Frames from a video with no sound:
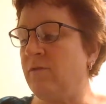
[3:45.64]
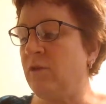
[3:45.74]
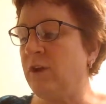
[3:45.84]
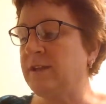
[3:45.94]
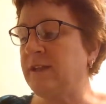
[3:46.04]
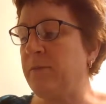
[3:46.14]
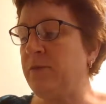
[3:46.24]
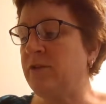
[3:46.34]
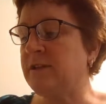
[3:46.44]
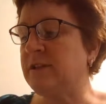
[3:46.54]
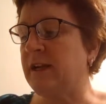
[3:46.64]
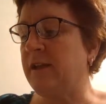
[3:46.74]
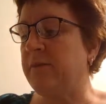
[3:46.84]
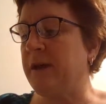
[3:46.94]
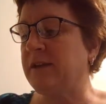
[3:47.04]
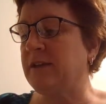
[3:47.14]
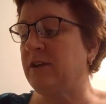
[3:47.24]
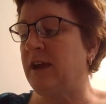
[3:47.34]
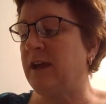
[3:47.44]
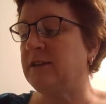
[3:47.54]
For example, the study of
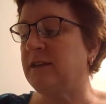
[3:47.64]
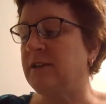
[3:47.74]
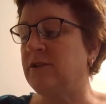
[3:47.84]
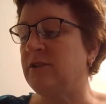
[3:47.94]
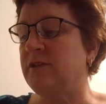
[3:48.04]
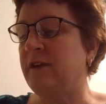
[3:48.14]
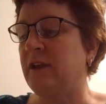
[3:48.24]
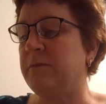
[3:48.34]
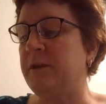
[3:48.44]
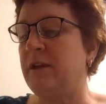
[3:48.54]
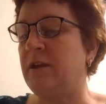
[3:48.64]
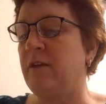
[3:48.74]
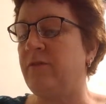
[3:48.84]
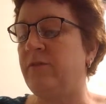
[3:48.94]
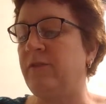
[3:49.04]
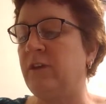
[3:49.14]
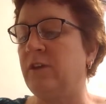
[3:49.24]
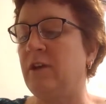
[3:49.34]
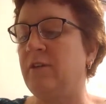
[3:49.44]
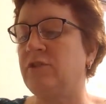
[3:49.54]
bacteria has led to the development of the
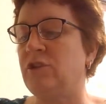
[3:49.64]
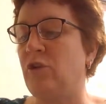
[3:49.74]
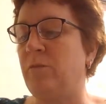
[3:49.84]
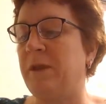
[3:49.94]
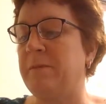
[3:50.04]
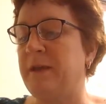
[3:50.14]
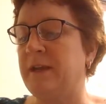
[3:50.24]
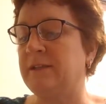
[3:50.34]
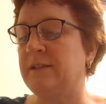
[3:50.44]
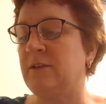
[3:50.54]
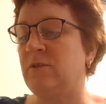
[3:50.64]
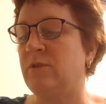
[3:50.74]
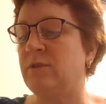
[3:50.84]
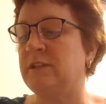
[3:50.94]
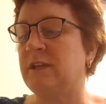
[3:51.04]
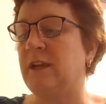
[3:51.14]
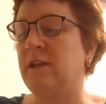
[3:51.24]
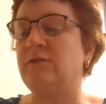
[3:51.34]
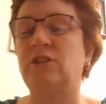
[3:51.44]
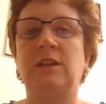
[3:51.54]
field of genomic medicine, or the
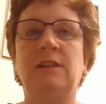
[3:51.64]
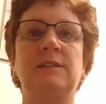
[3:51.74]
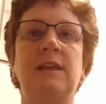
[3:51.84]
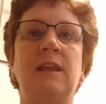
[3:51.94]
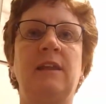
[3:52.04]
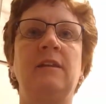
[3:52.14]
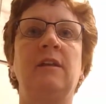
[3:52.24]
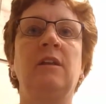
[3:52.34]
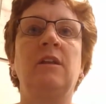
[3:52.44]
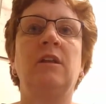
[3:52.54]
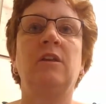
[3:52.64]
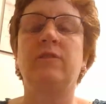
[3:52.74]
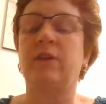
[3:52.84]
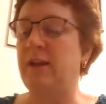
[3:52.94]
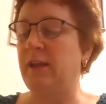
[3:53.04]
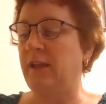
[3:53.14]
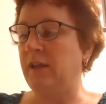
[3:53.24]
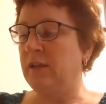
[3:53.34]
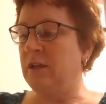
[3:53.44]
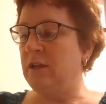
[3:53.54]
study of genes and
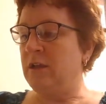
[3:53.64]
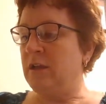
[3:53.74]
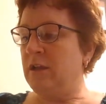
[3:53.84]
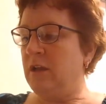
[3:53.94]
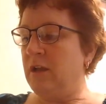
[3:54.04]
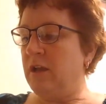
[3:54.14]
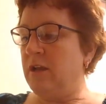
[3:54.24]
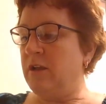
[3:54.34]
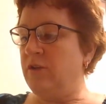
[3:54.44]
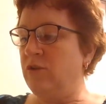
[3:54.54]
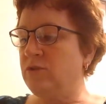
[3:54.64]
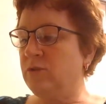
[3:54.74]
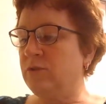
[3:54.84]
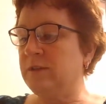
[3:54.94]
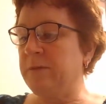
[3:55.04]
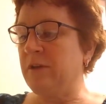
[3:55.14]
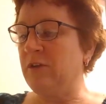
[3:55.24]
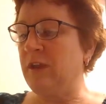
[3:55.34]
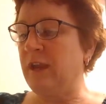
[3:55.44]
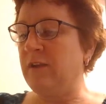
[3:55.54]
heredity. New tools have been
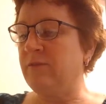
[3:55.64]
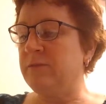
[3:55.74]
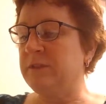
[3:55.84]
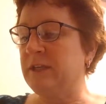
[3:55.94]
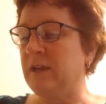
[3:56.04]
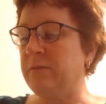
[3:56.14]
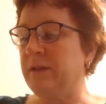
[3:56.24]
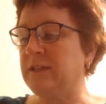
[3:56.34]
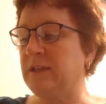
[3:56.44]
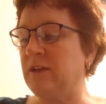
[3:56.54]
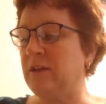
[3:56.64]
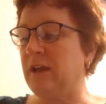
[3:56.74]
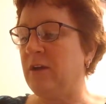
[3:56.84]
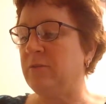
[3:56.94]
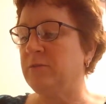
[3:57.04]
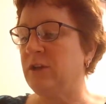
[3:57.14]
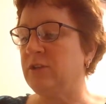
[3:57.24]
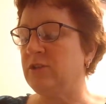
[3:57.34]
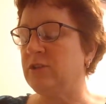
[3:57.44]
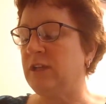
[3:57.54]
created from studying bacteria that help to
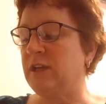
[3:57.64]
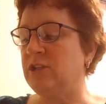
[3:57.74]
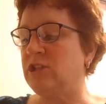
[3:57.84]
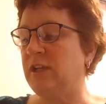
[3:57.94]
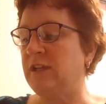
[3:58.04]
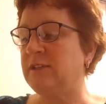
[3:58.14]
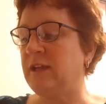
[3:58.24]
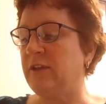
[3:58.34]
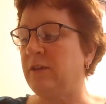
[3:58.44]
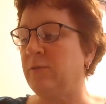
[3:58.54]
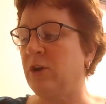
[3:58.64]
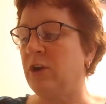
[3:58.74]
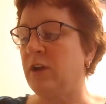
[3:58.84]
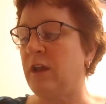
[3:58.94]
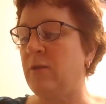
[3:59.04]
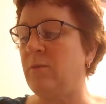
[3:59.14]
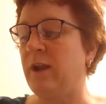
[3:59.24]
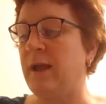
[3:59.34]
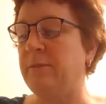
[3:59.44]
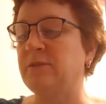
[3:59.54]
understand genes, how they work, and
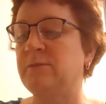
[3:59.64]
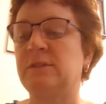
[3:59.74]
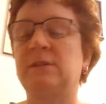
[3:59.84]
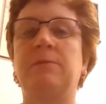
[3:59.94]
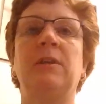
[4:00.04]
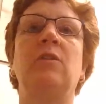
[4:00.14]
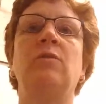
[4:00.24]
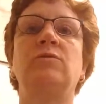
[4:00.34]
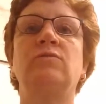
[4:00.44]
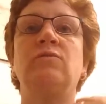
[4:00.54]
what happens when something goes